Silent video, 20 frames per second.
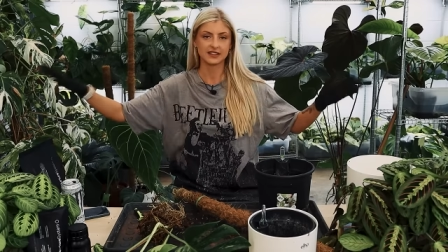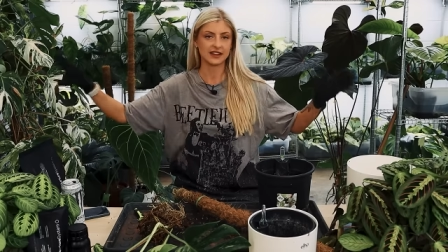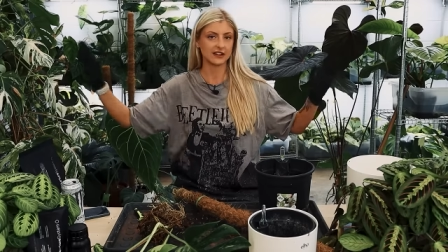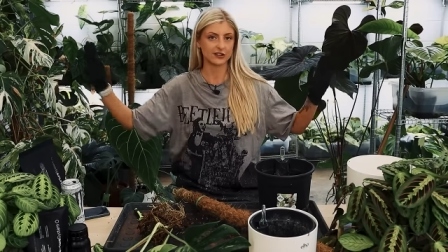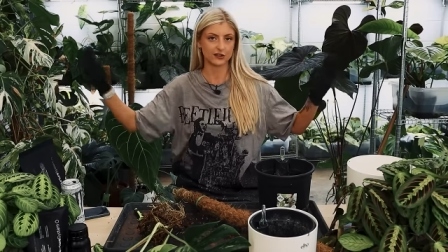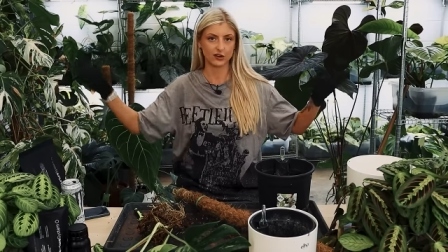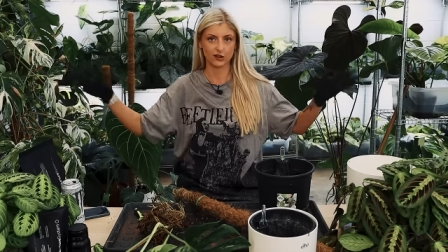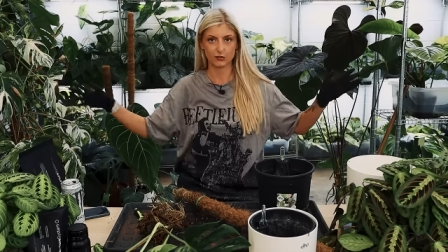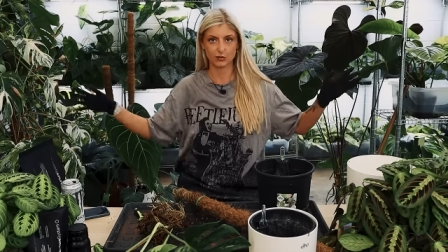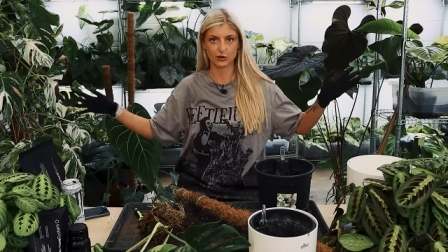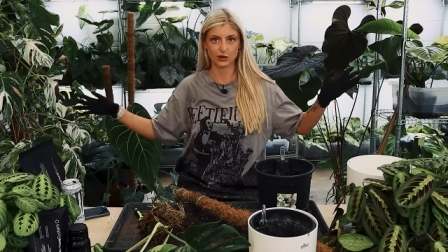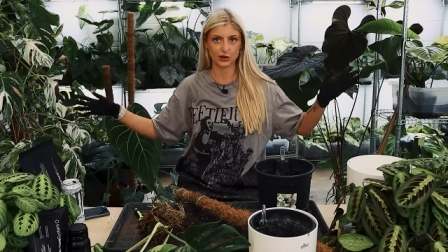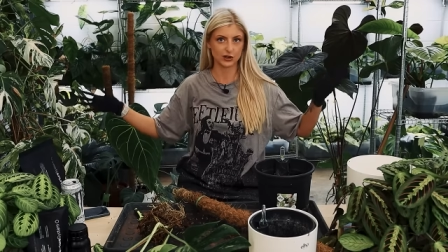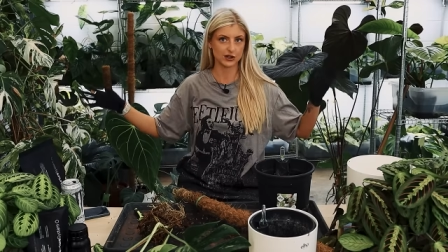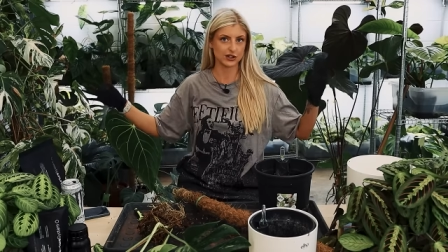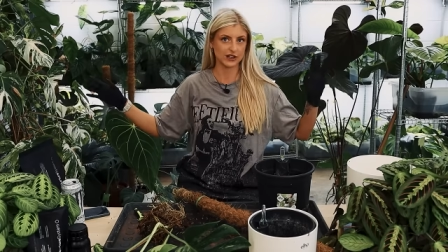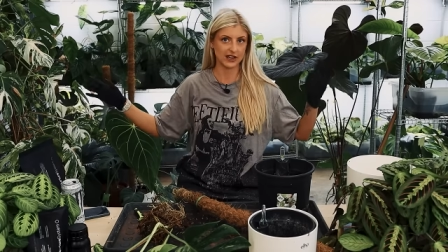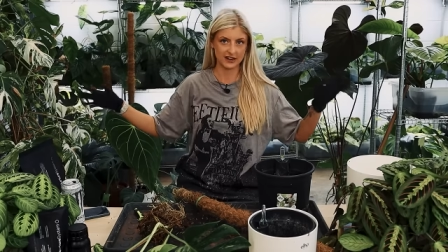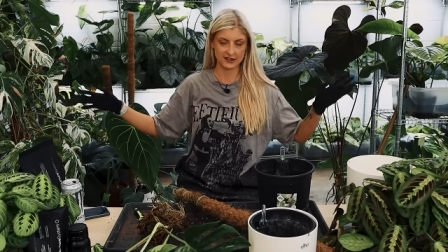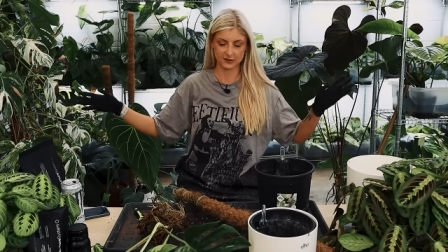That's just
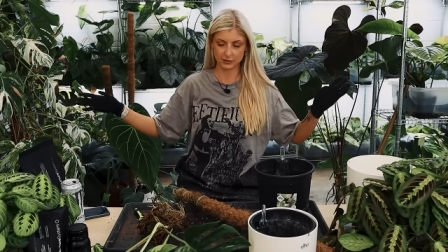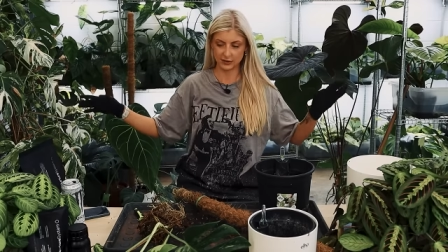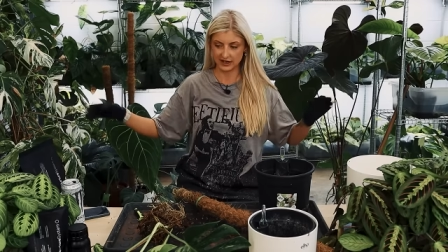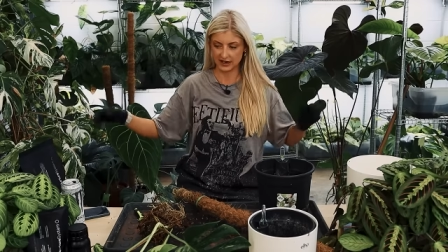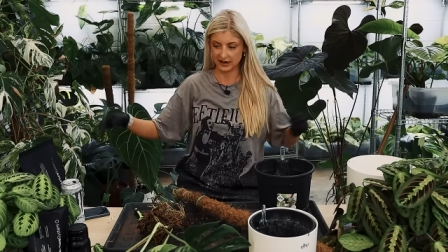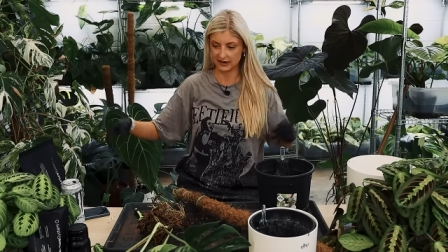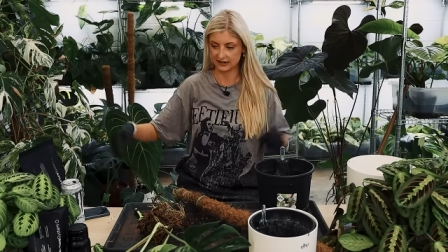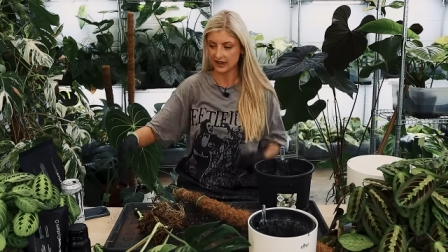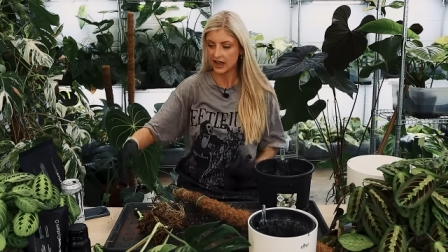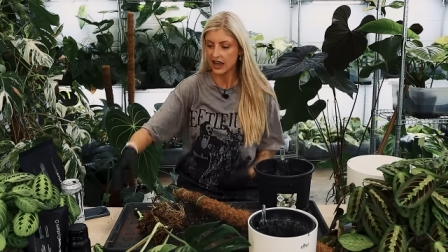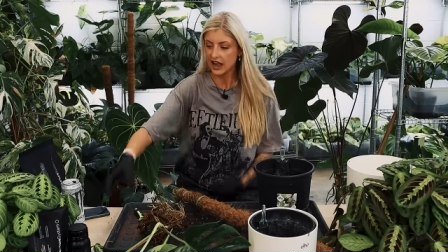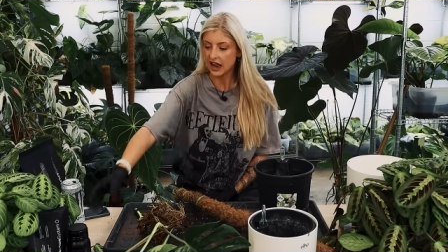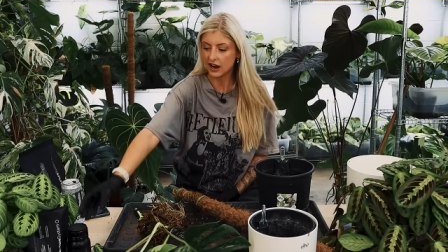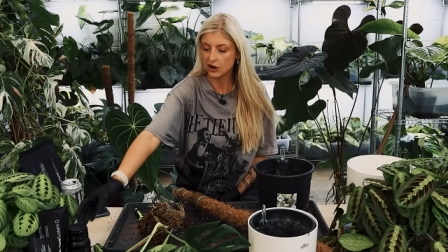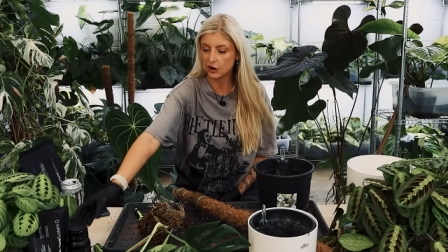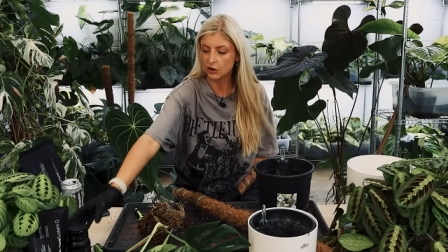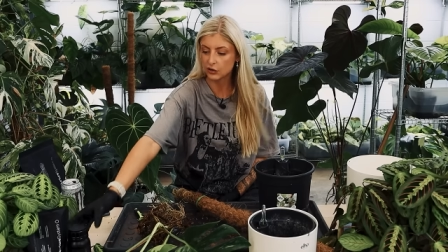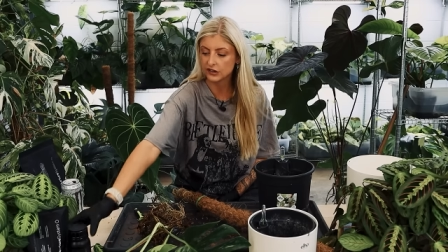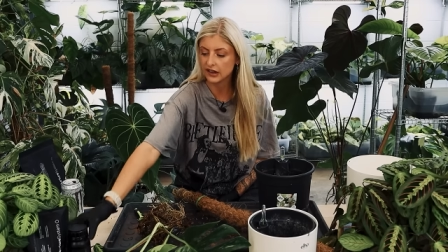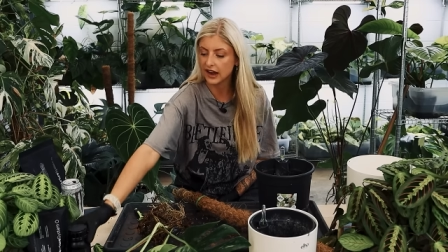production, that is what it is.
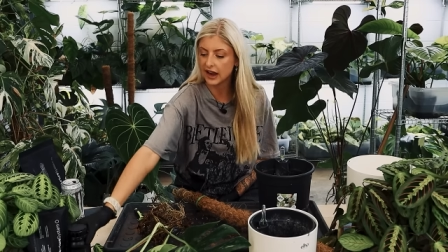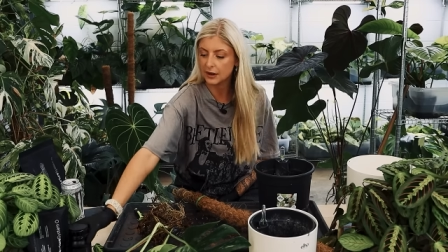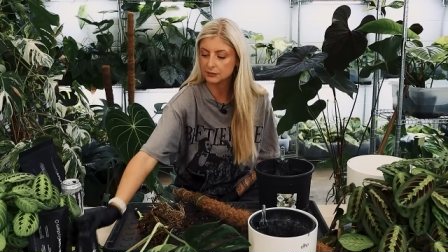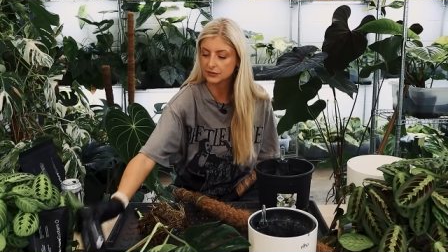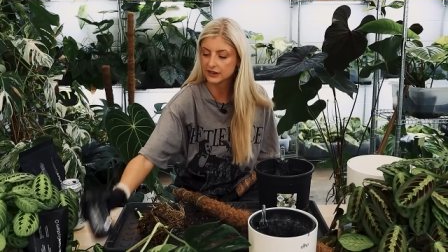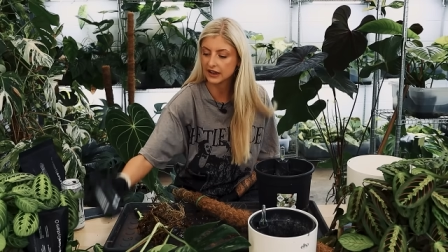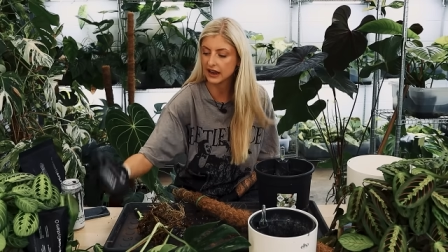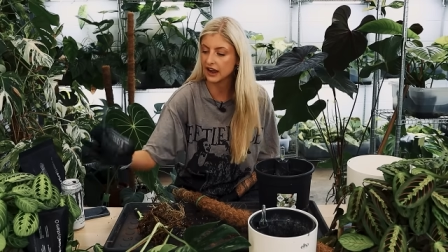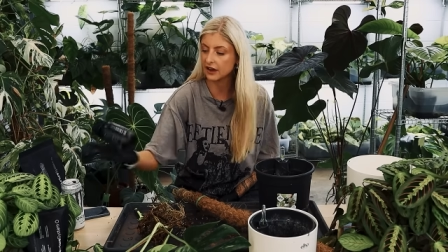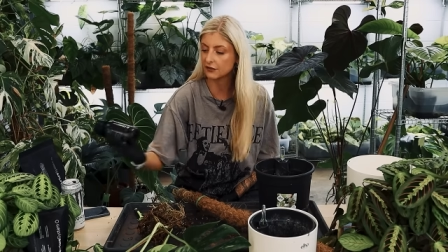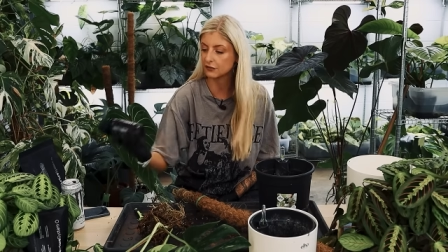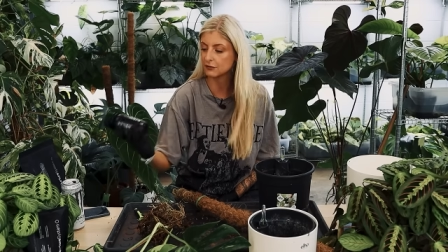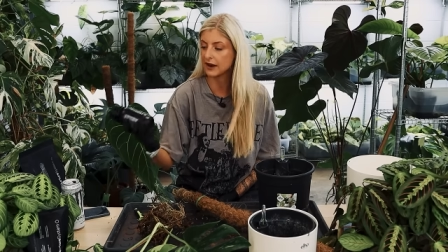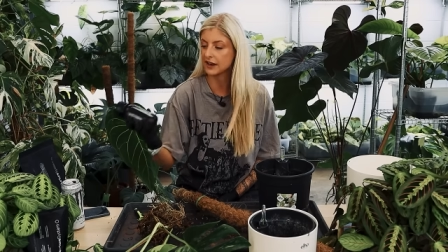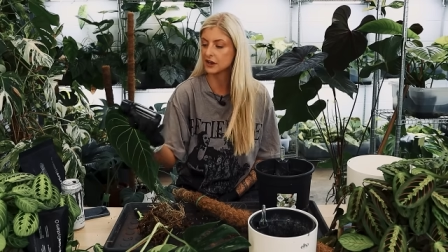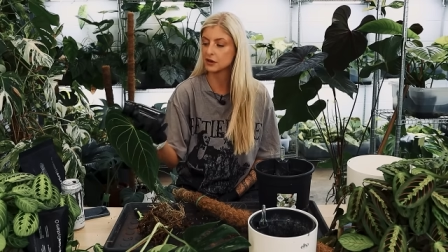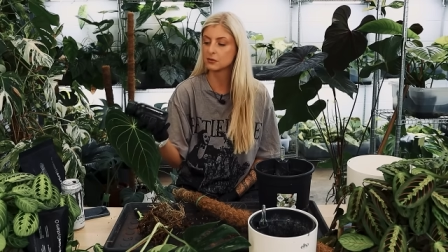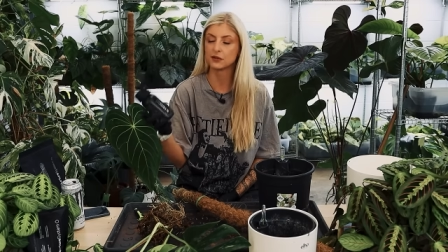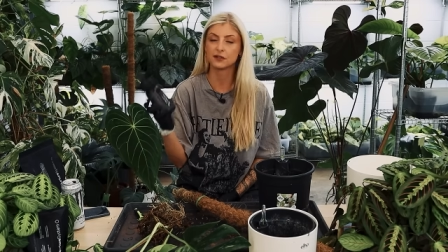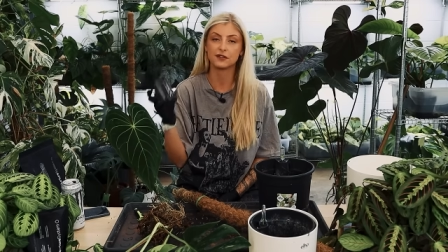I also happen to have
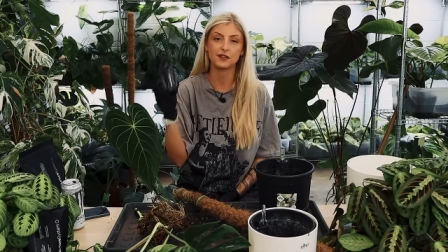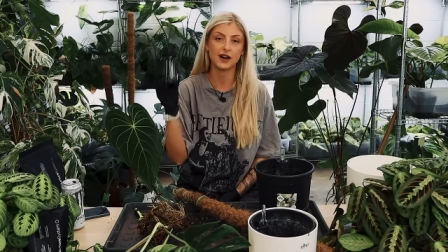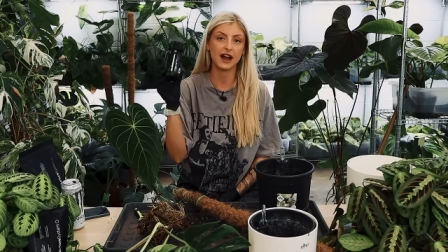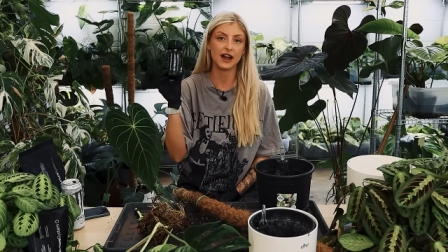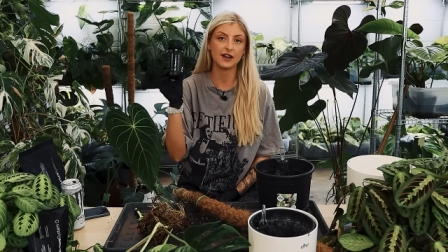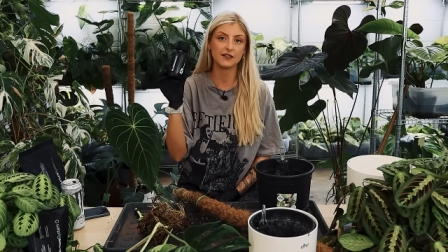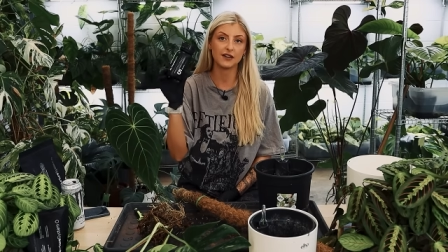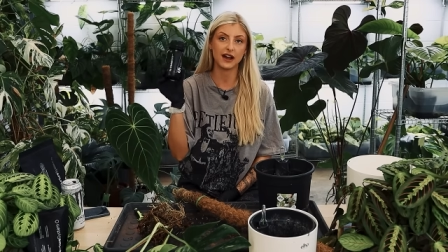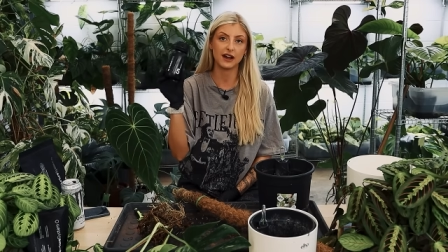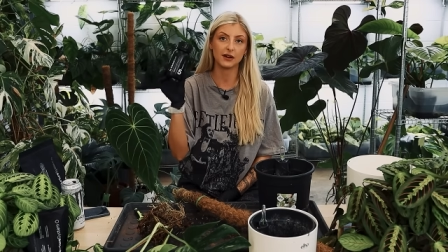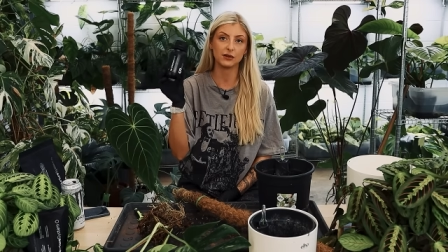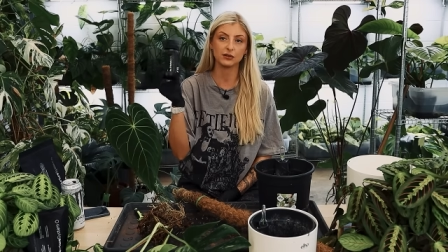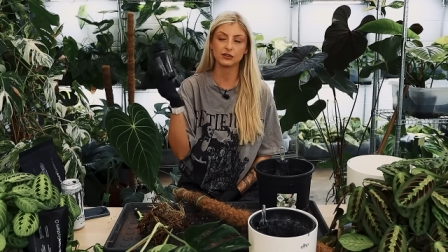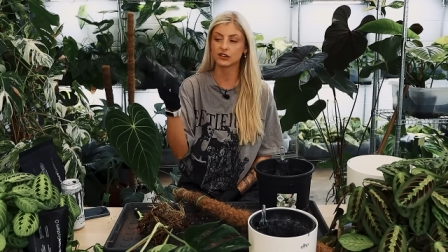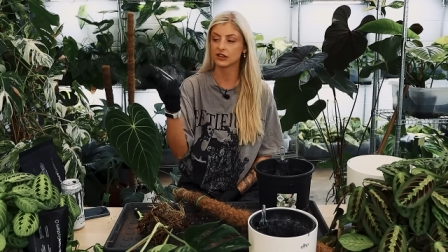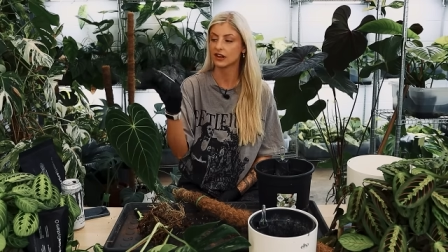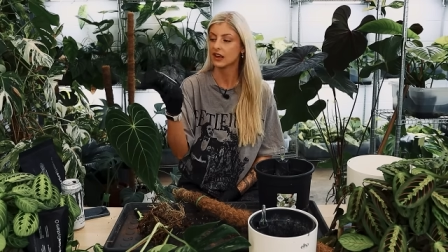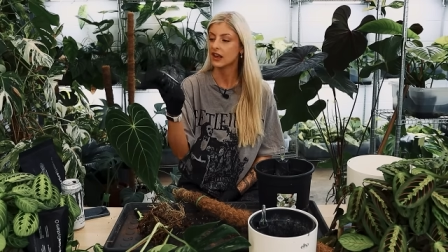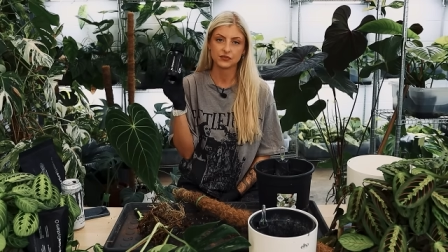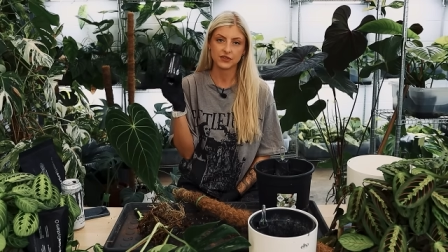my number five
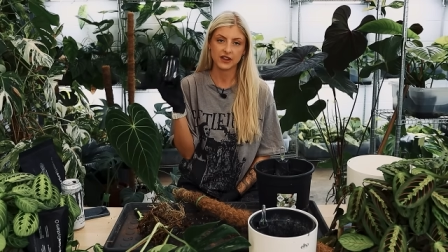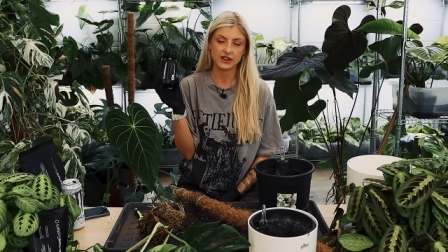out.